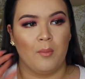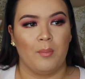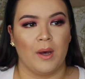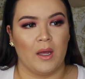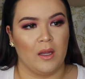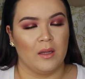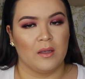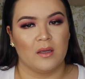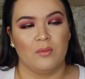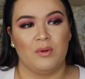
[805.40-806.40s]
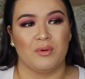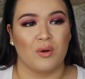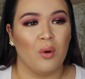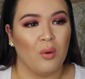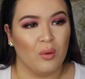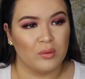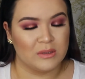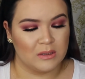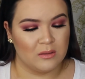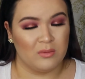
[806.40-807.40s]
But we were
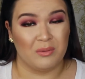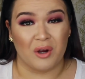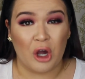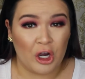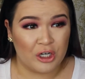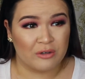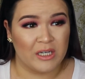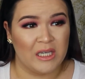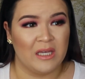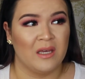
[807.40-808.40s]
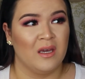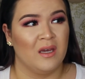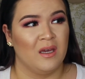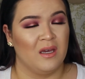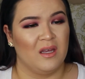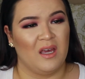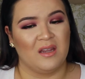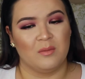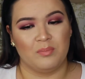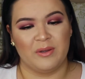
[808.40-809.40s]
cold, we were hungry,
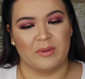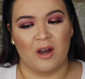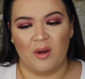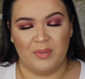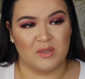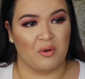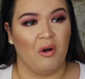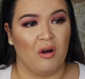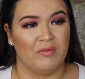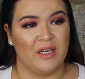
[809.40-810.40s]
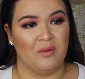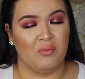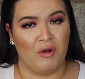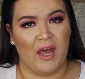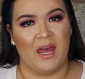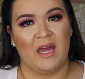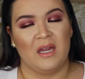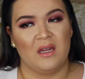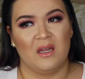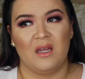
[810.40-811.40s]
the carpets were already wet,
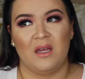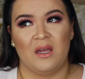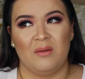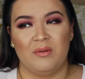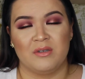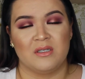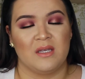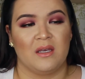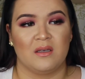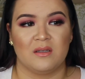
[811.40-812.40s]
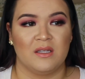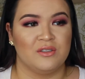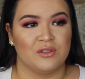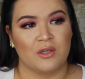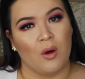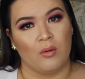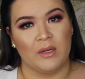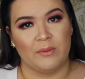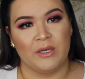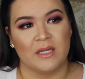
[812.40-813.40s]
and we were just like, let's just go.
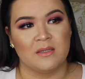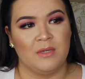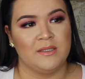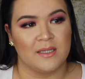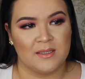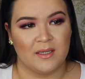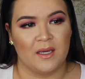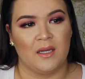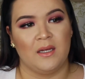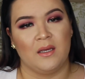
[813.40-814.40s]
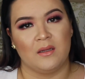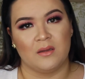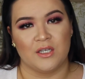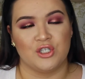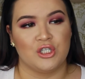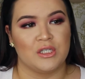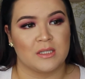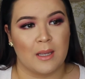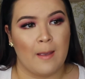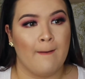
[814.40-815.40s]
Like, we got to meet Desi and Katie, let's
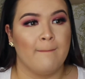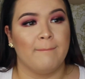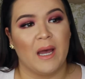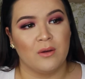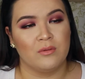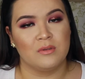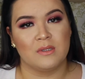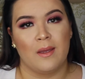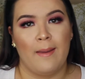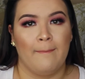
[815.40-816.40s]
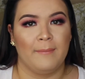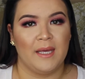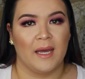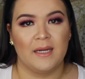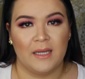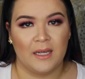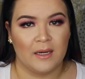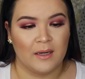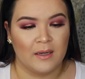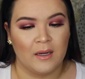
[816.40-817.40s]
just bounce, be out of
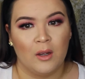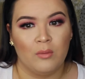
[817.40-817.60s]
here.